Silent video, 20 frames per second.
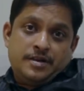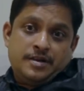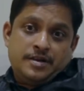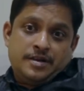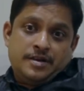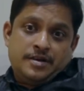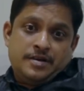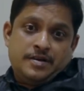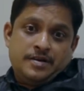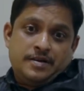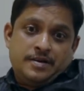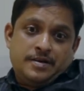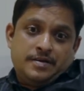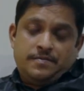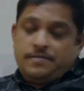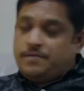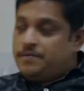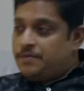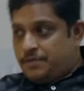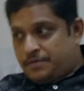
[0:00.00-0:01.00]
Uh,
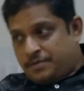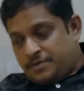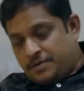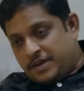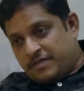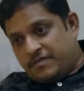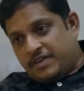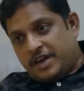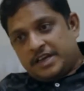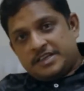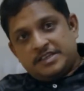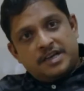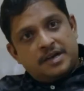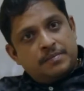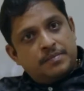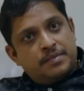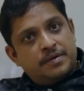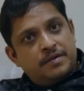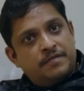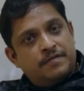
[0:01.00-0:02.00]
to, to give an
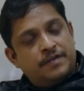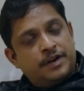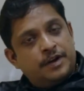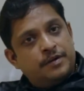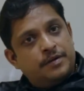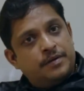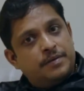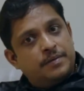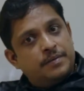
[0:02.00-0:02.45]
example, we